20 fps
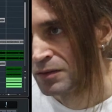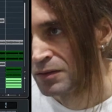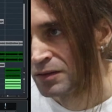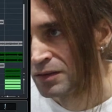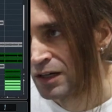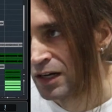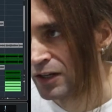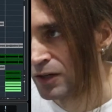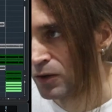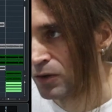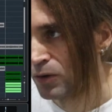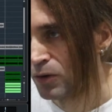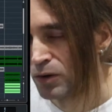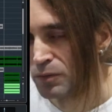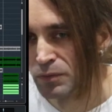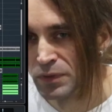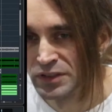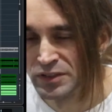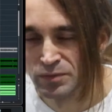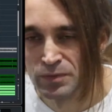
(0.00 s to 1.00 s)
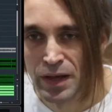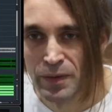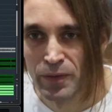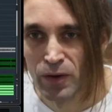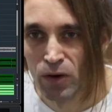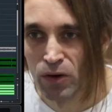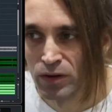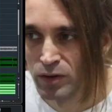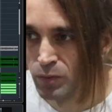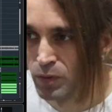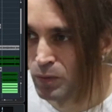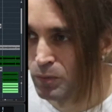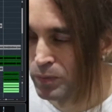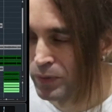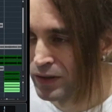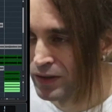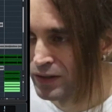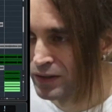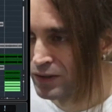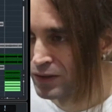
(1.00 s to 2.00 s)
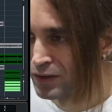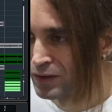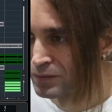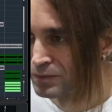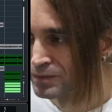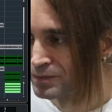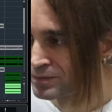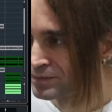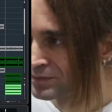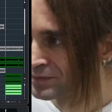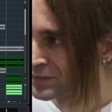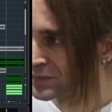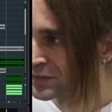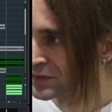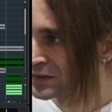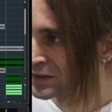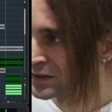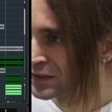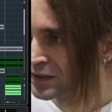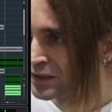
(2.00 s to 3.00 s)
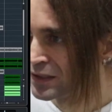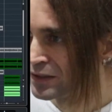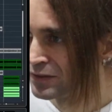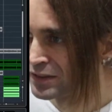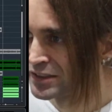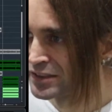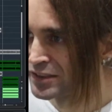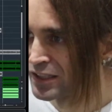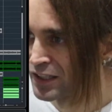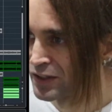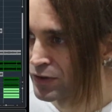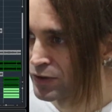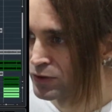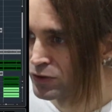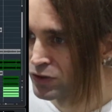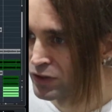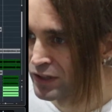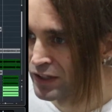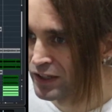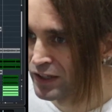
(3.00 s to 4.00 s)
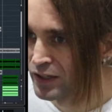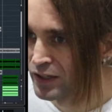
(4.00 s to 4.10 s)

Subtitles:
I don't know, it's maybe audible, but let's start the track.